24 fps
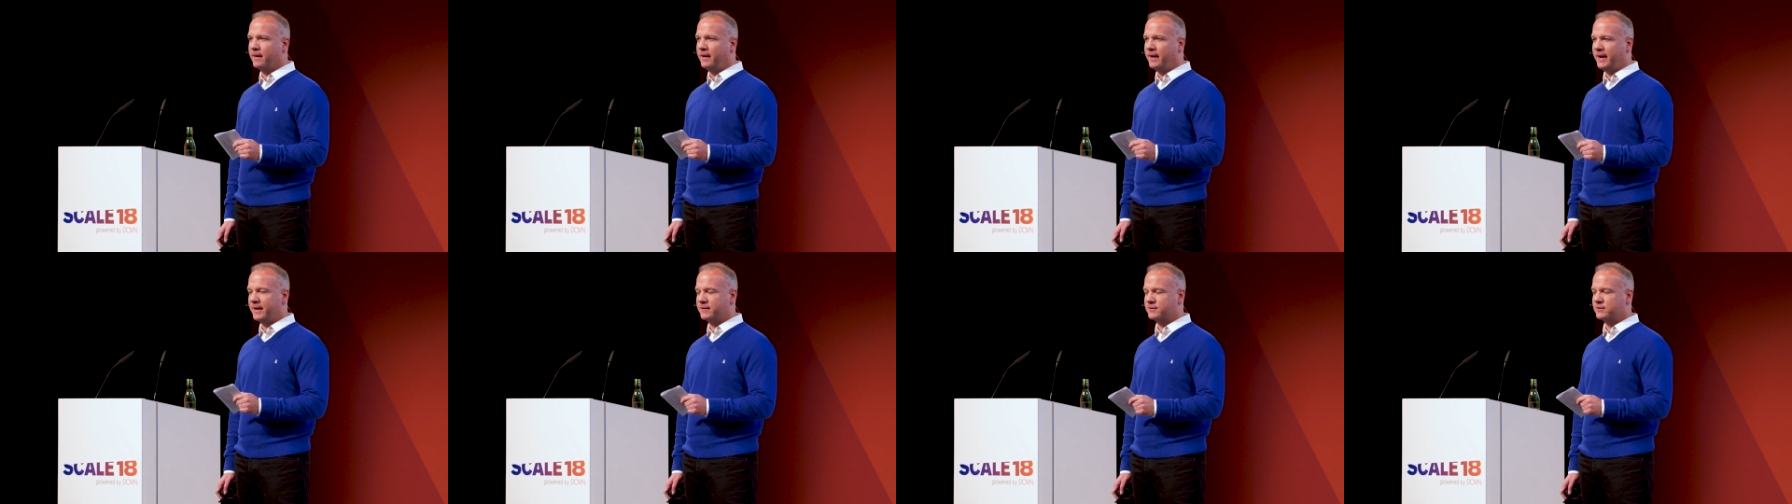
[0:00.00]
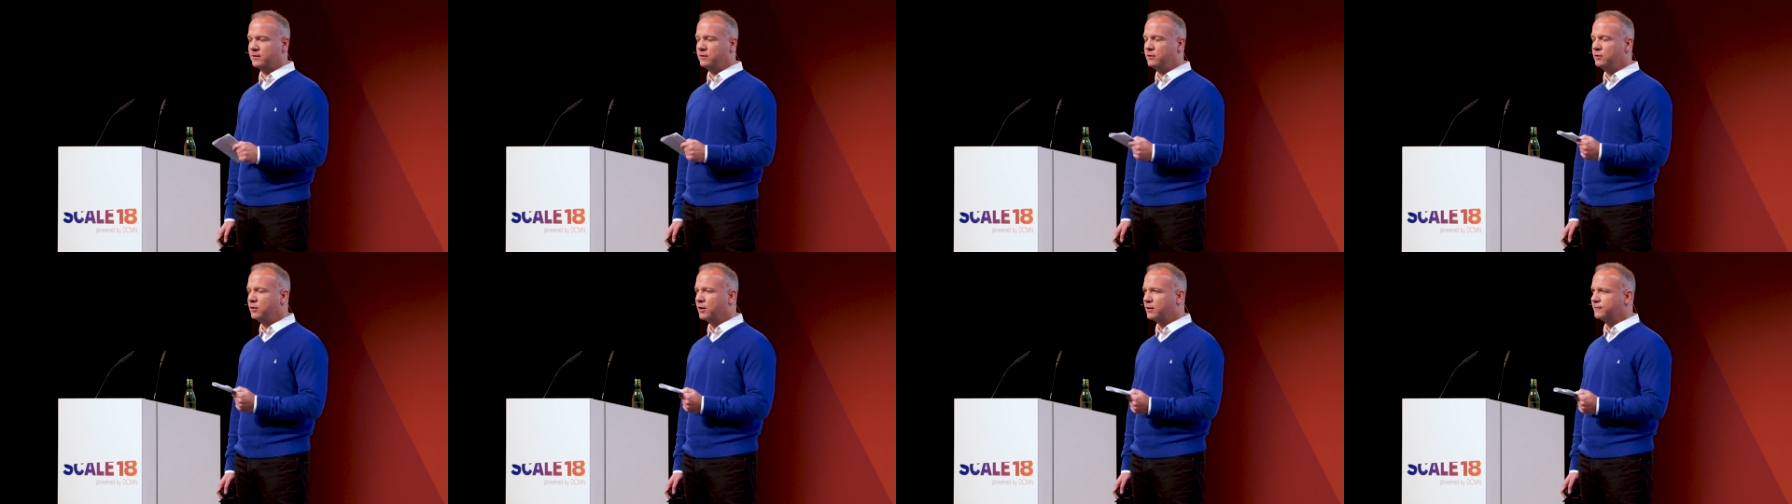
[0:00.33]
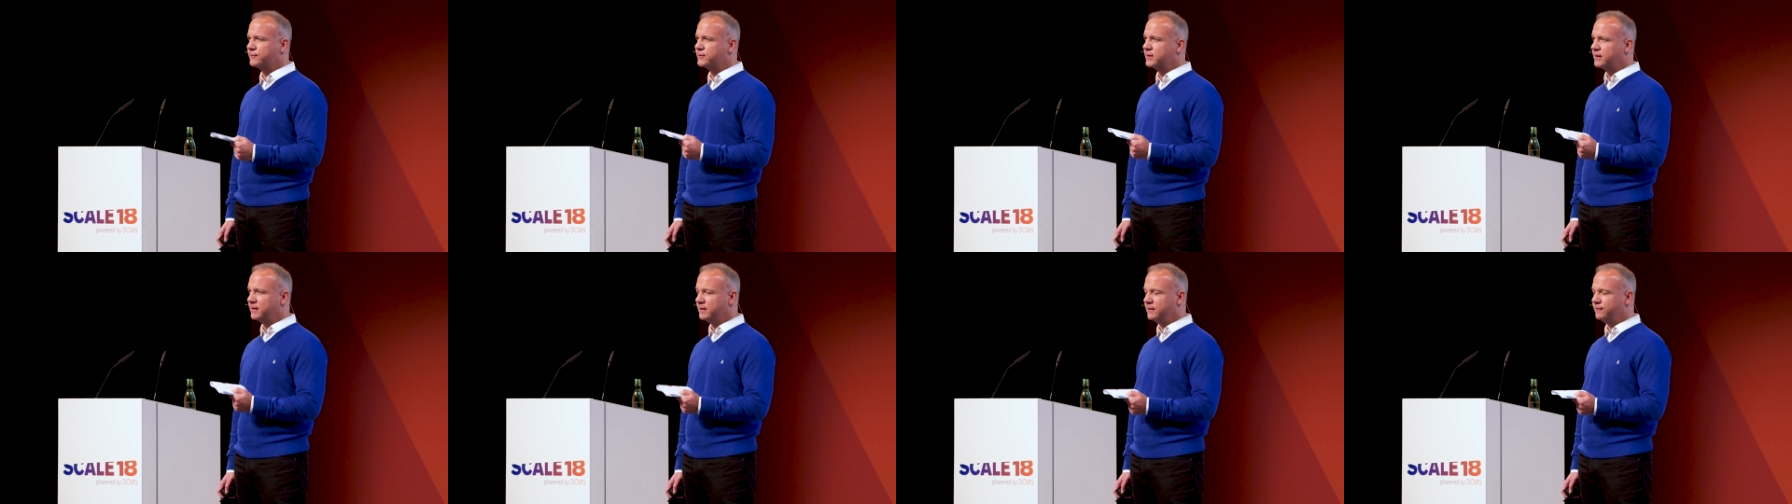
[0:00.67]
has a lot
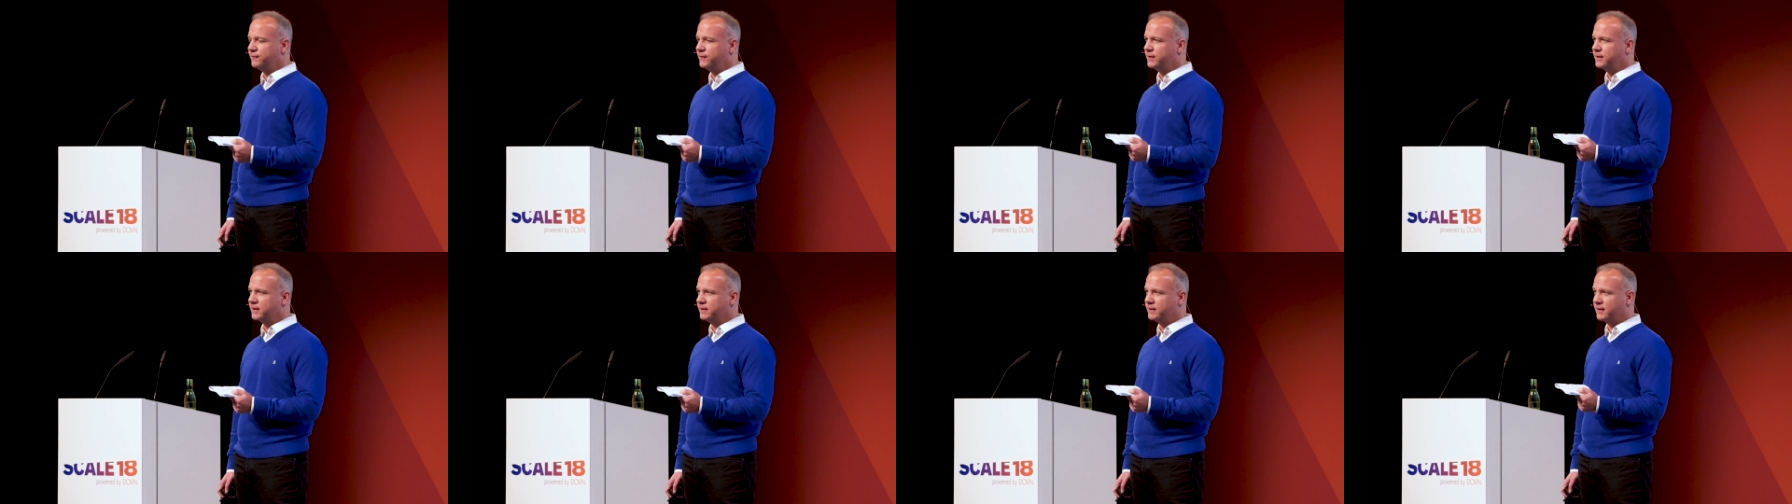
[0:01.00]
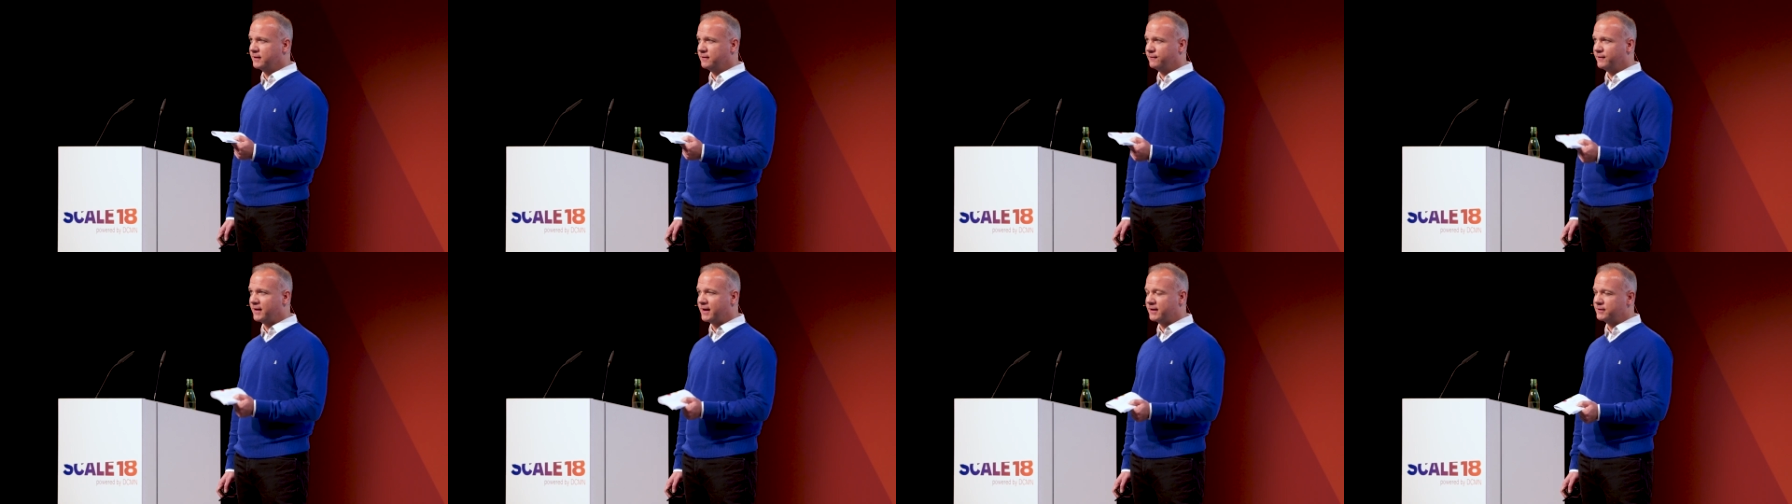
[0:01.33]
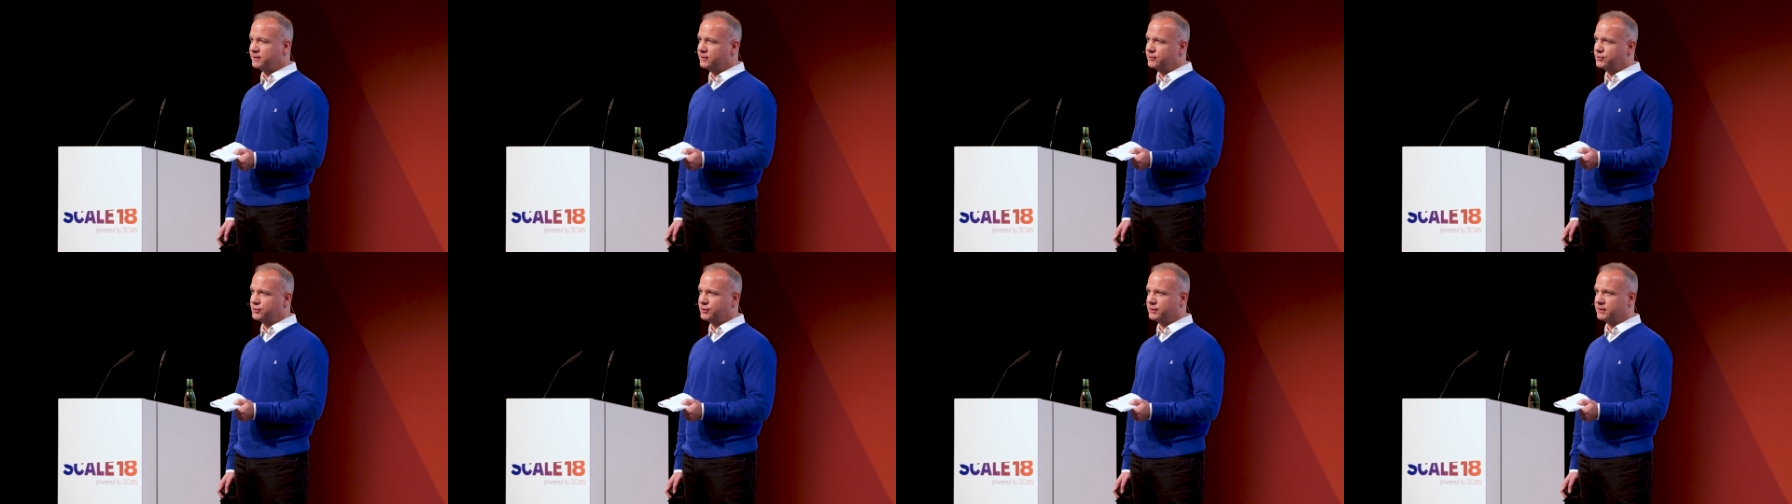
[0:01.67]
of significant
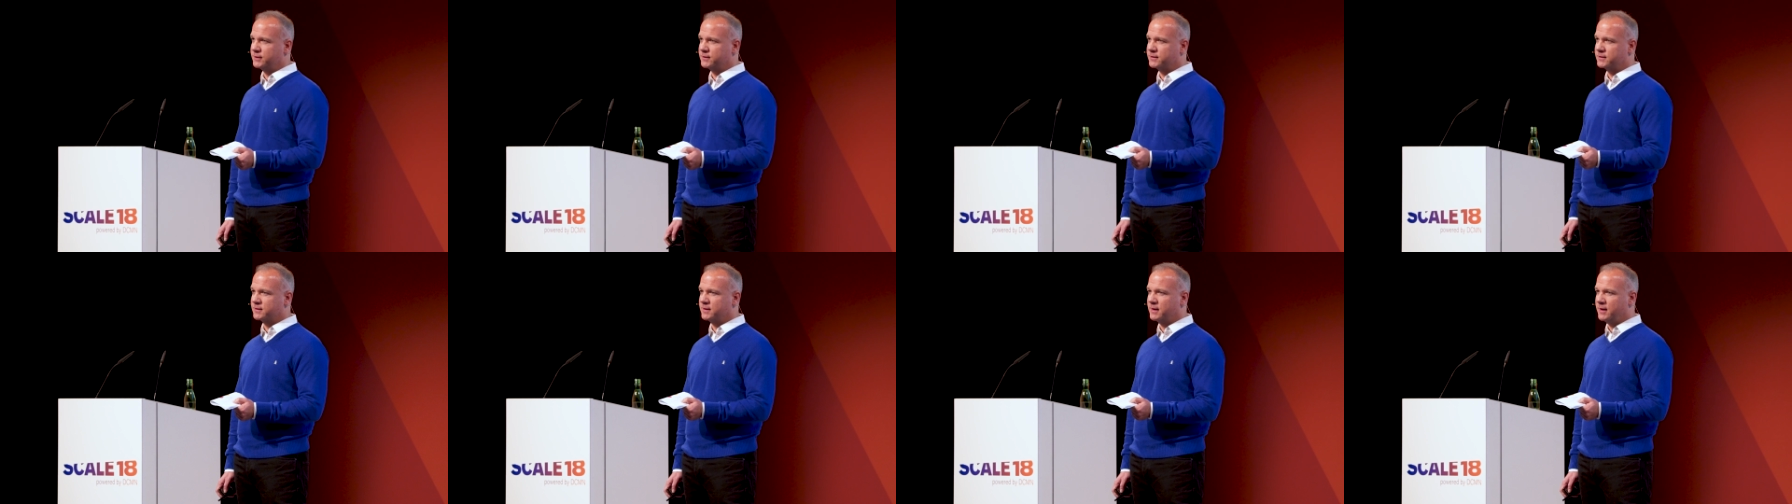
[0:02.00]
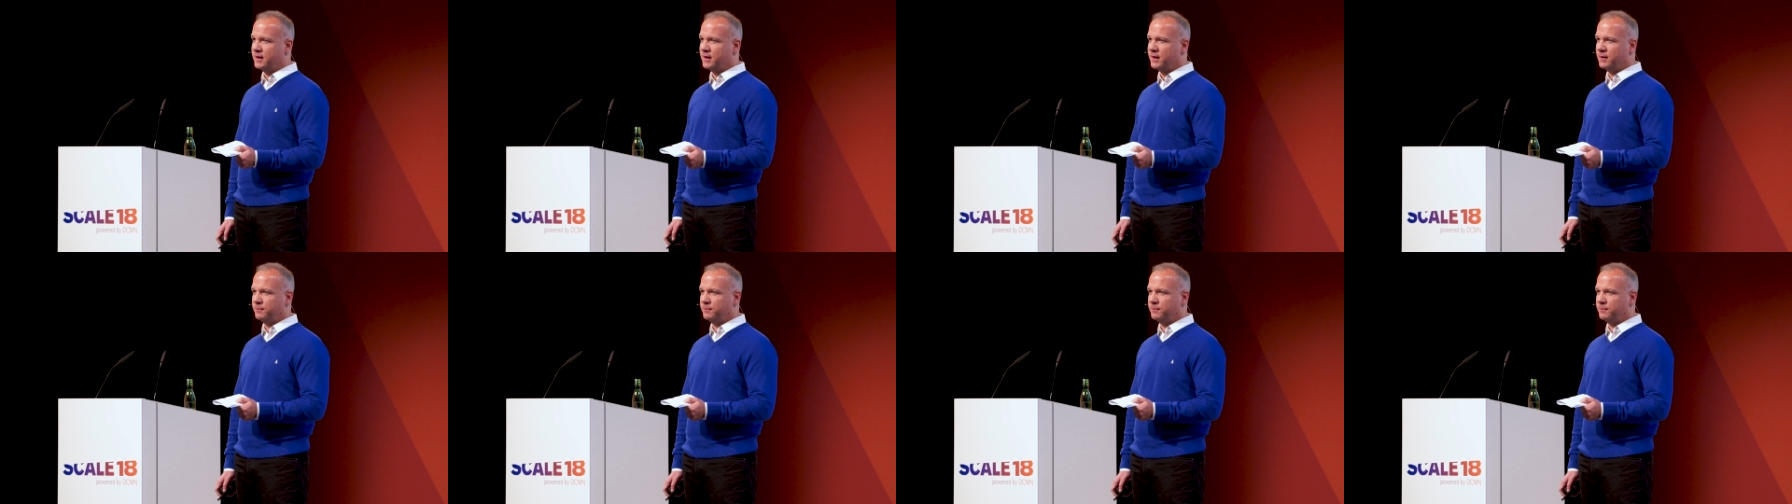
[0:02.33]
advantages